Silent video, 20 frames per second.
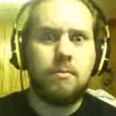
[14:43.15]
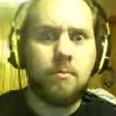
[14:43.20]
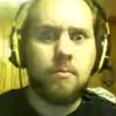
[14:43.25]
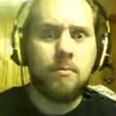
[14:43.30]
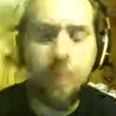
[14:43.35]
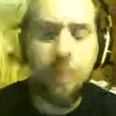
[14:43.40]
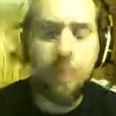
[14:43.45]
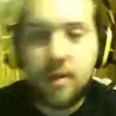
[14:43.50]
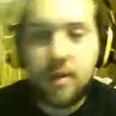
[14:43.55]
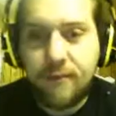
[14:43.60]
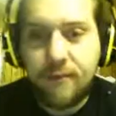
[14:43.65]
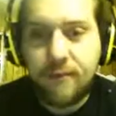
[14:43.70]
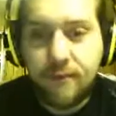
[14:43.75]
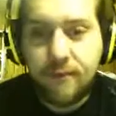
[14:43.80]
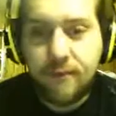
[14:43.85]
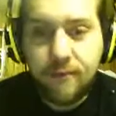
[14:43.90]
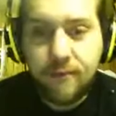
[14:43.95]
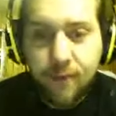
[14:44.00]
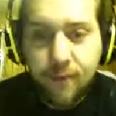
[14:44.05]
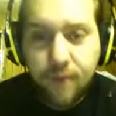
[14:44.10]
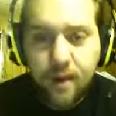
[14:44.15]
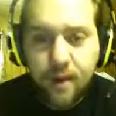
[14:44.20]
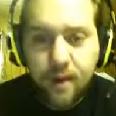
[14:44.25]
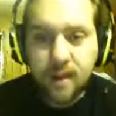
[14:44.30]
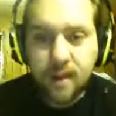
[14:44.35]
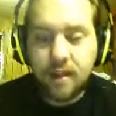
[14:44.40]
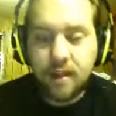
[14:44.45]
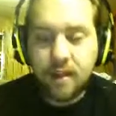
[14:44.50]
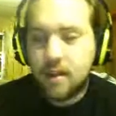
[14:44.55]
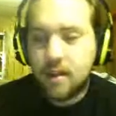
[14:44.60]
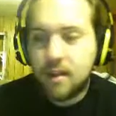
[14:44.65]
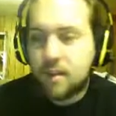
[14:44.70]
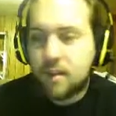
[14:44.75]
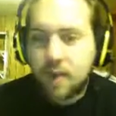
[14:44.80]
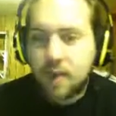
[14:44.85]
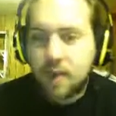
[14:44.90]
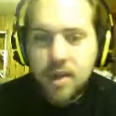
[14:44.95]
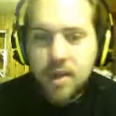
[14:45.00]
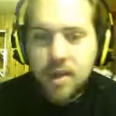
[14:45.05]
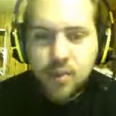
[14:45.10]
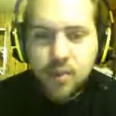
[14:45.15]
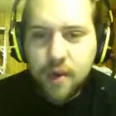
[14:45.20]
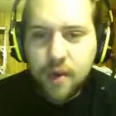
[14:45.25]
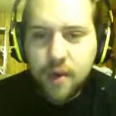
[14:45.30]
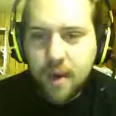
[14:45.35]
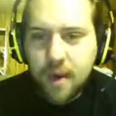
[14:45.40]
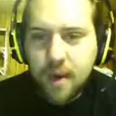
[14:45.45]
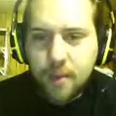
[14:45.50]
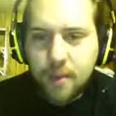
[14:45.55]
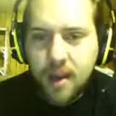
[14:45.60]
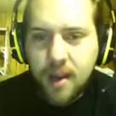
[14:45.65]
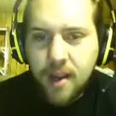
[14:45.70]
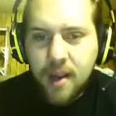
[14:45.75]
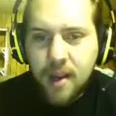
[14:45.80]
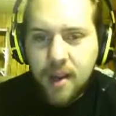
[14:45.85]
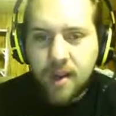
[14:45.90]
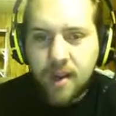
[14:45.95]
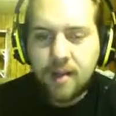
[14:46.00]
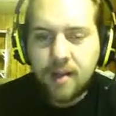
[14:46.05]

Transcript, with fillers: Holy frick! Why are you swearing at me?